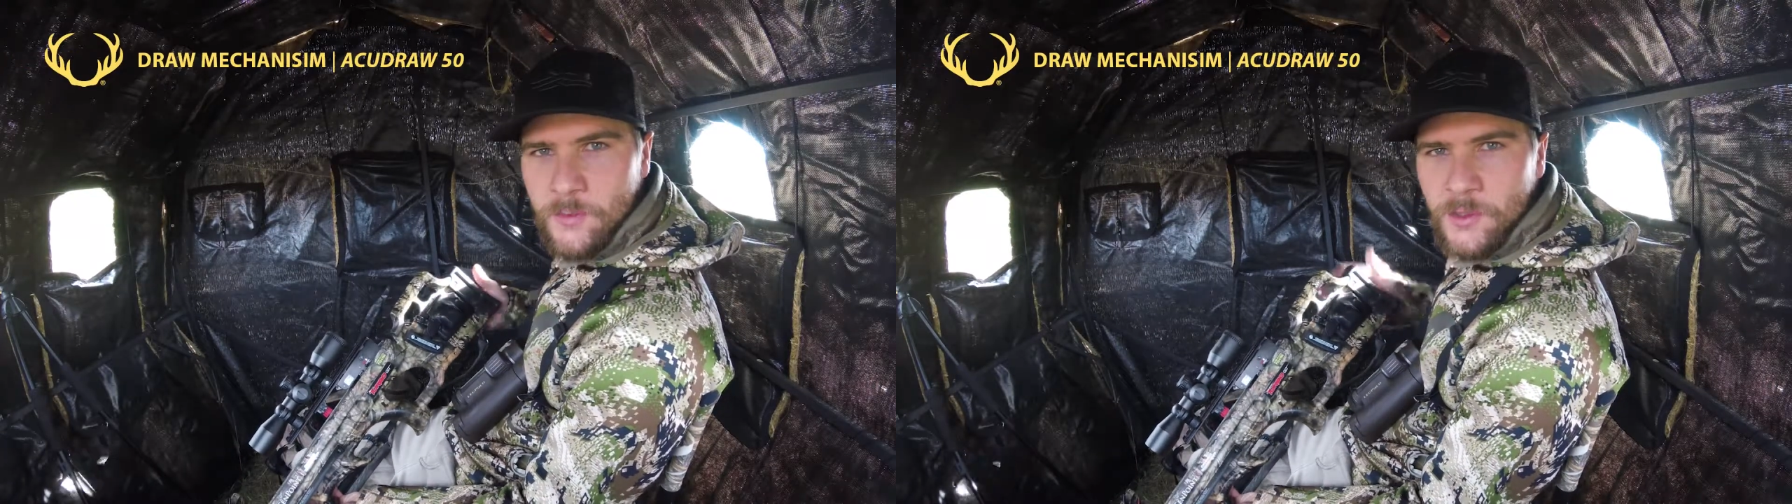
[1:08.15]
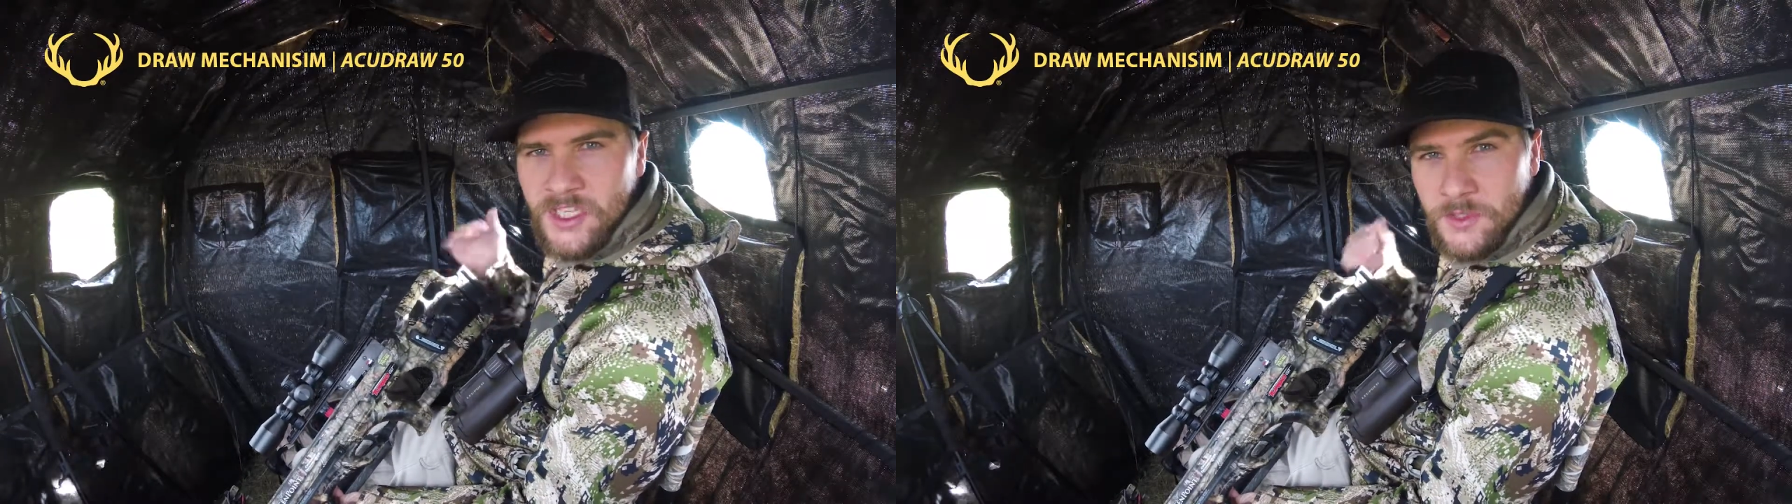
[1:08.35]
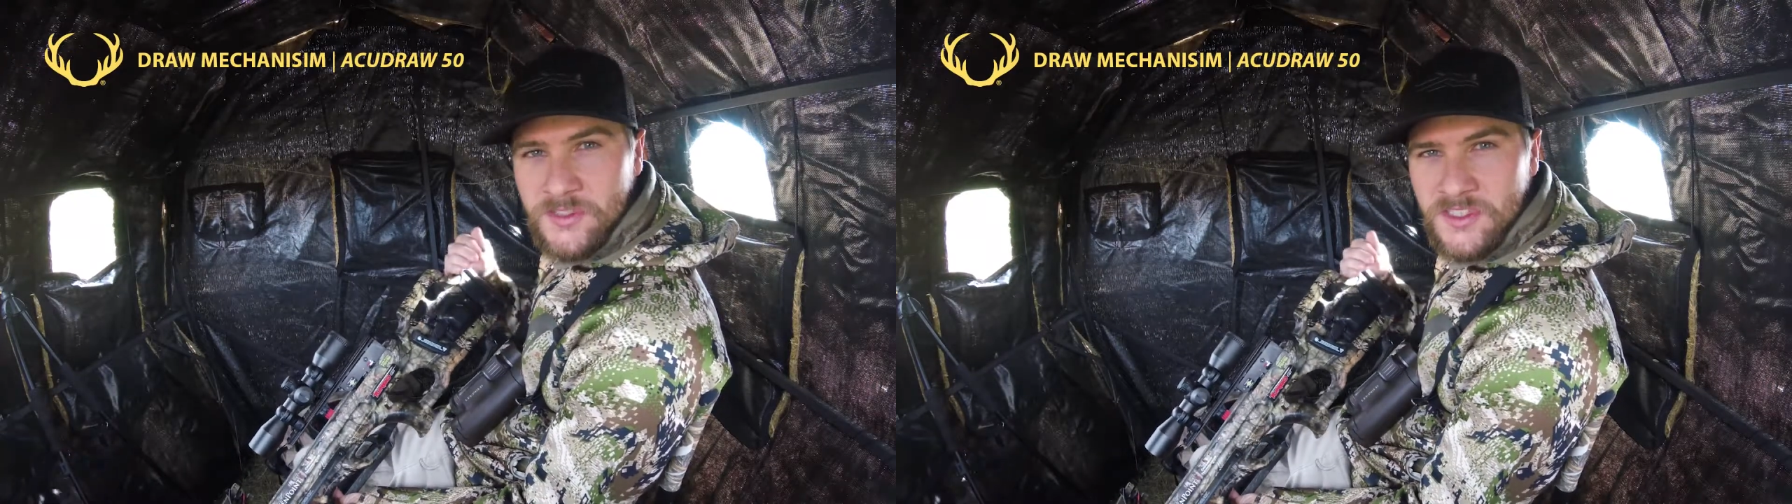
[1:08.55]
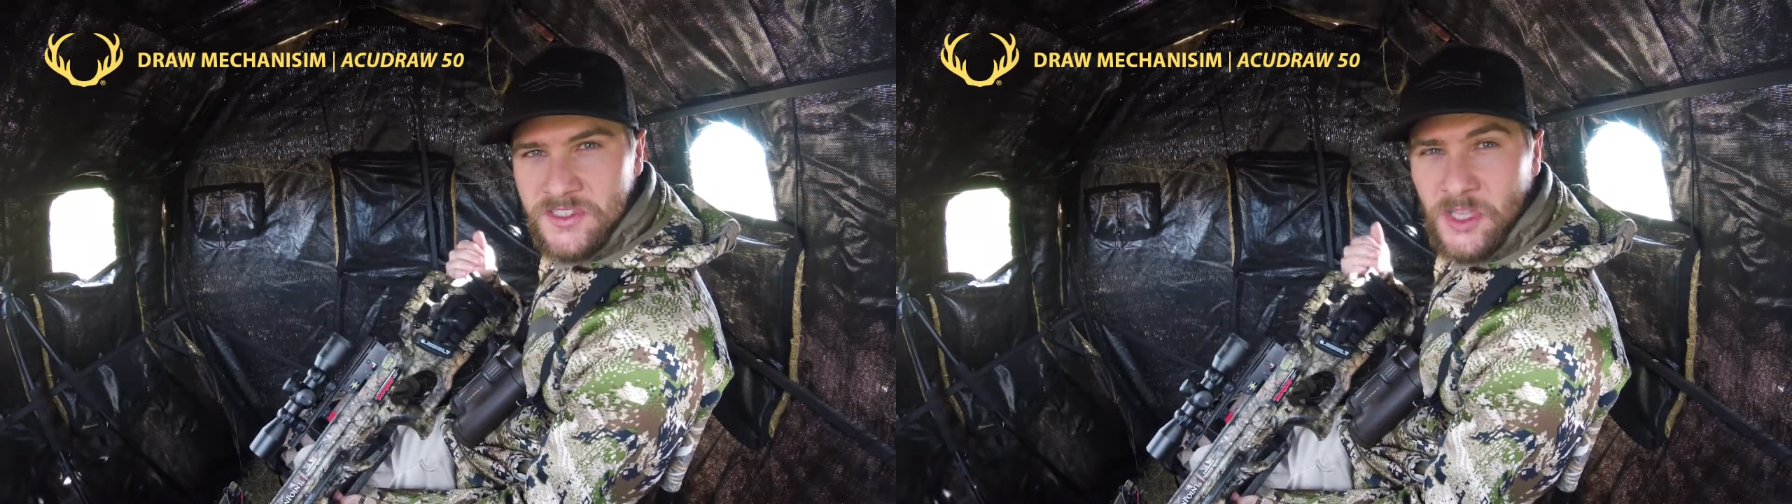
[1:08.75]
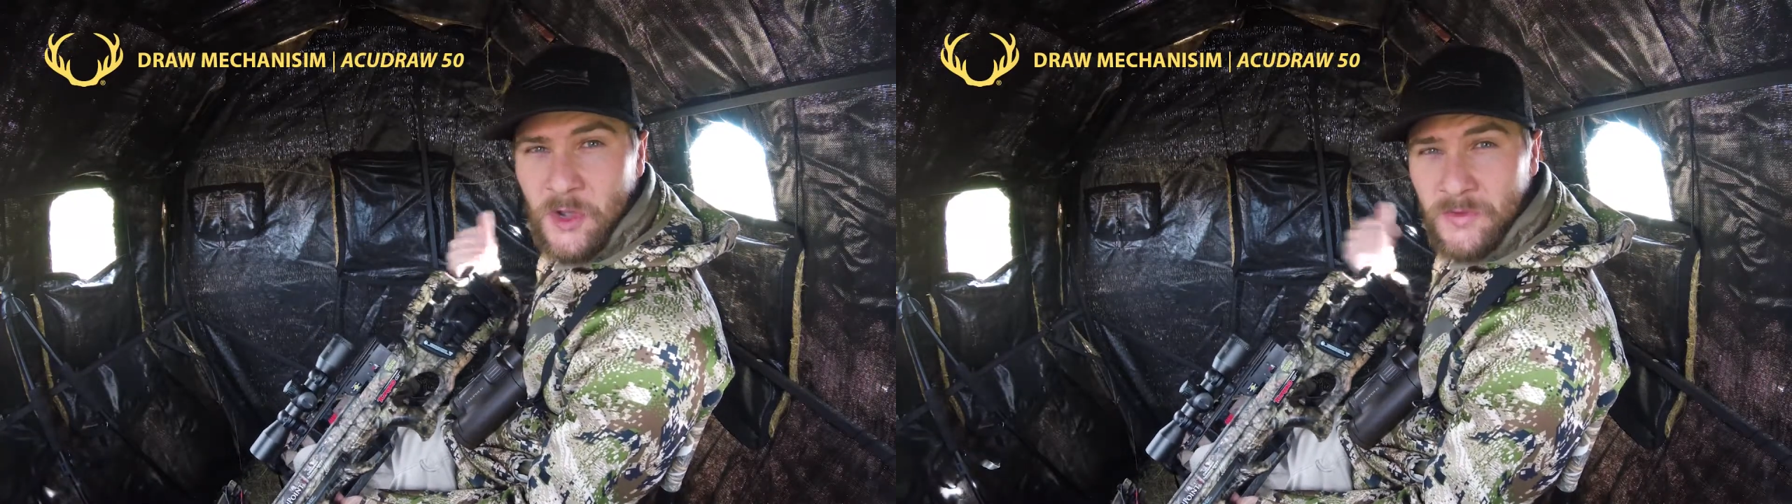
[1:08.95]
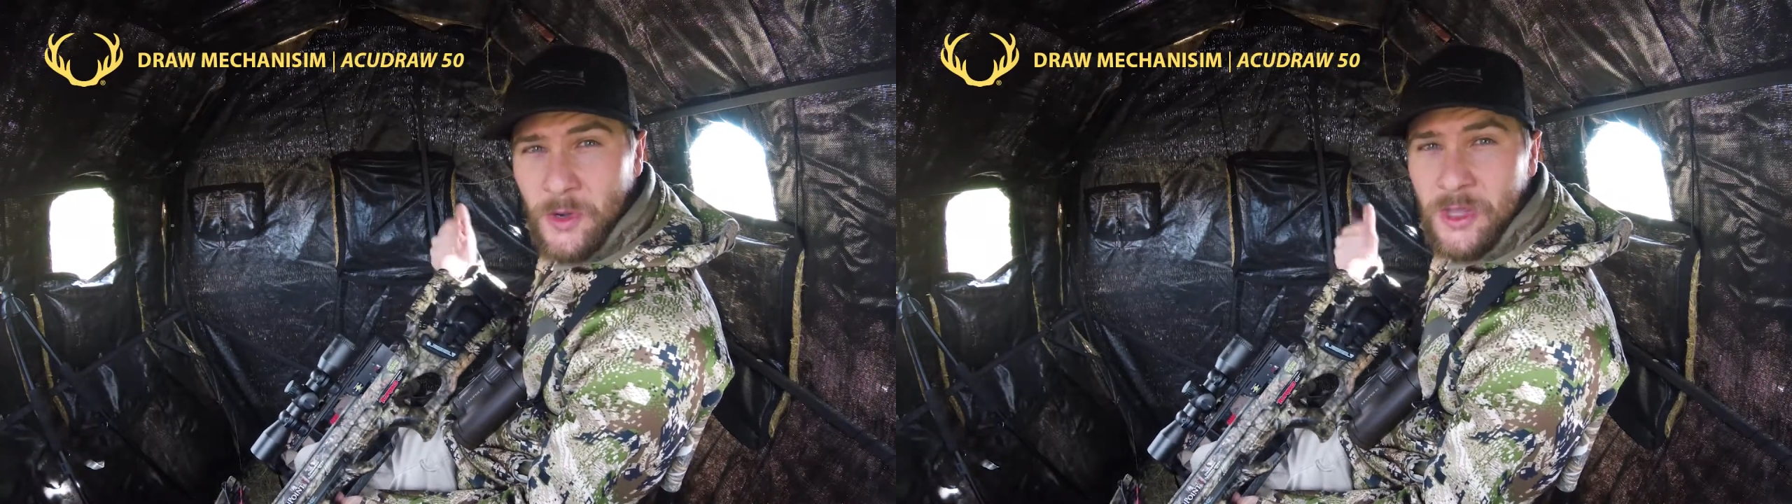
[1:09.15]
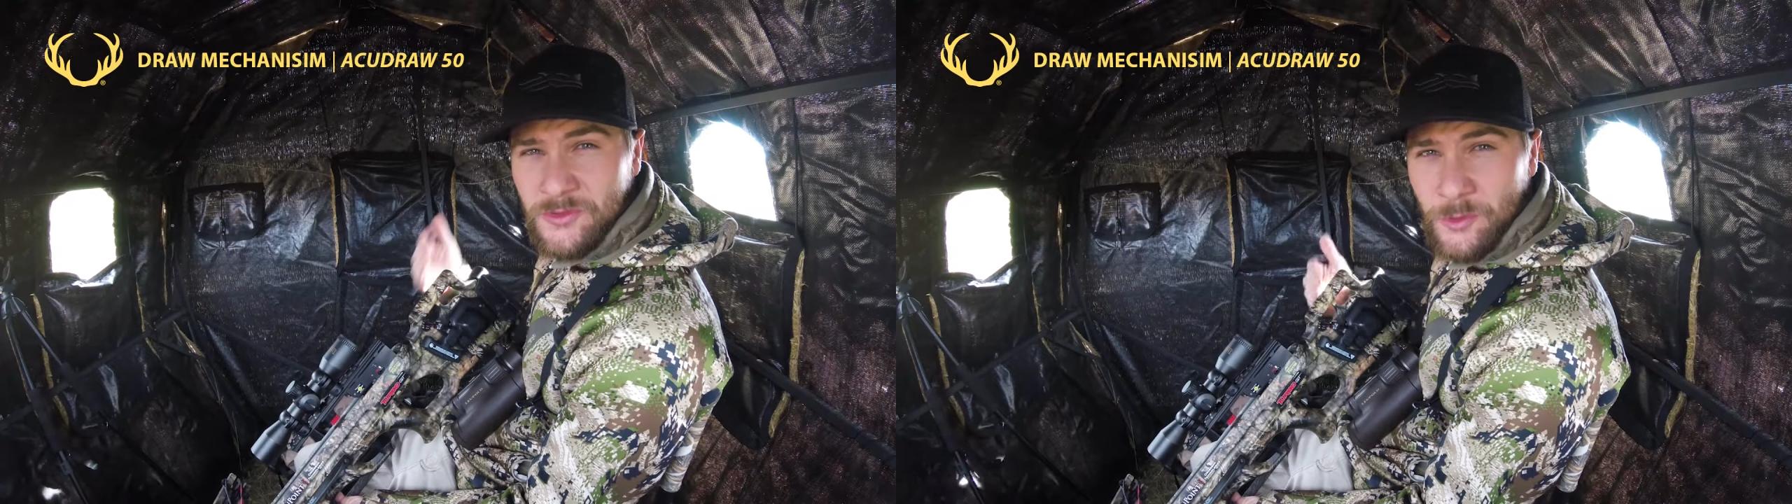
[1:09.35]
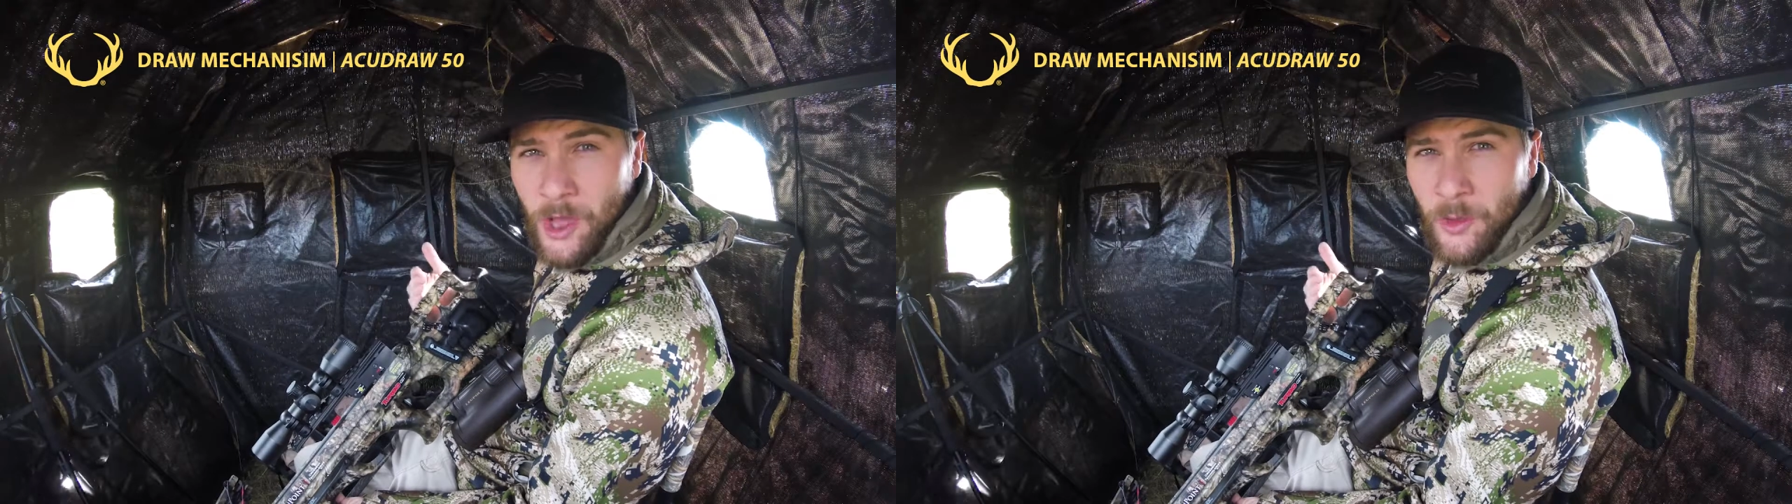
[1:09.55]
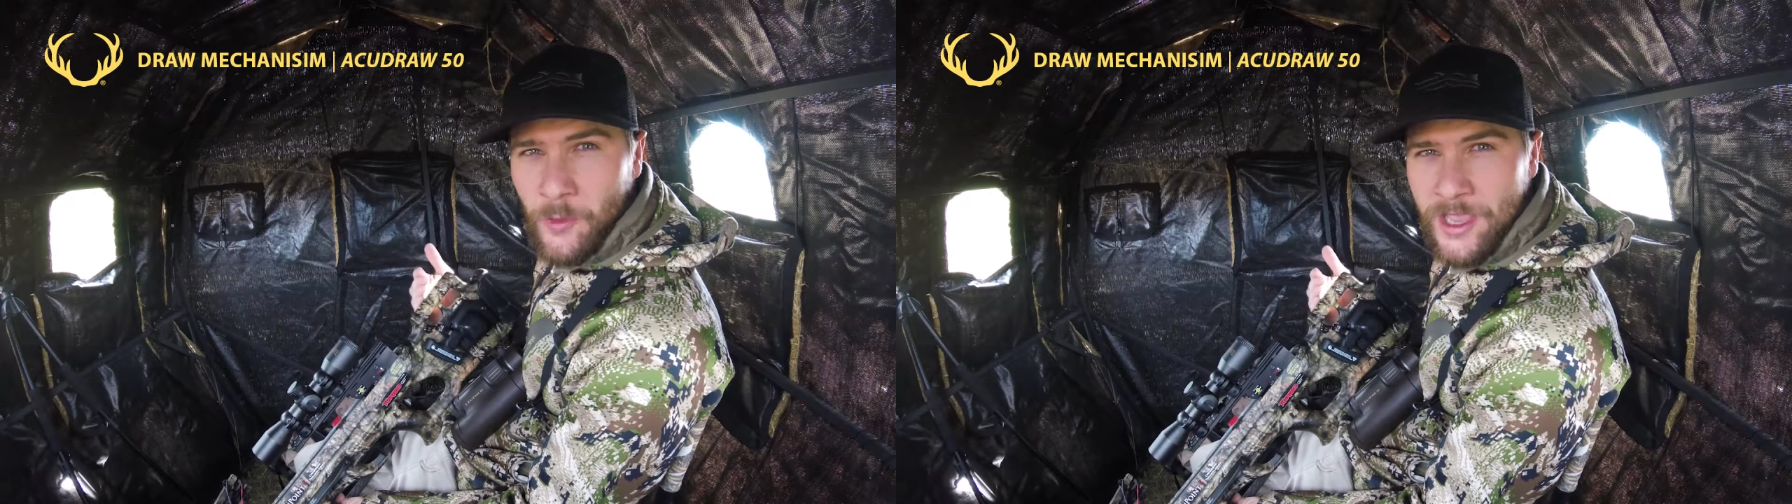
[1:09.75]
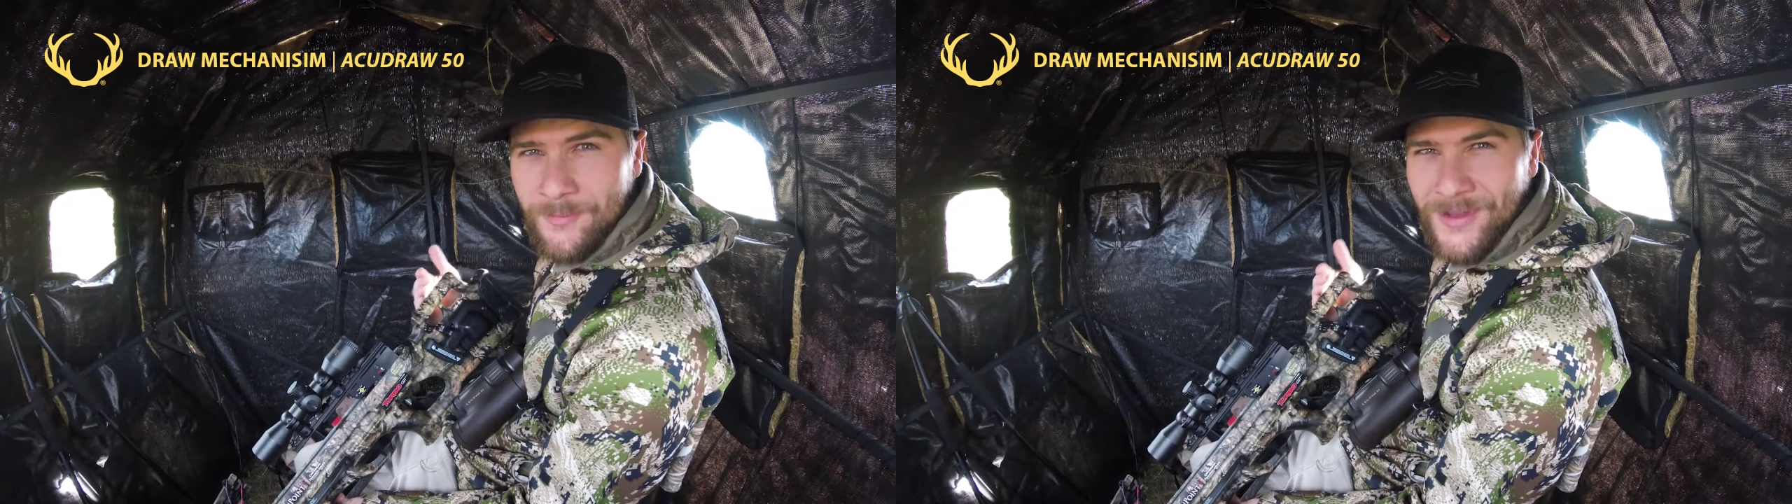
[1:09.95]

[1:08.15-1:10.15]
reduces the overall draw weight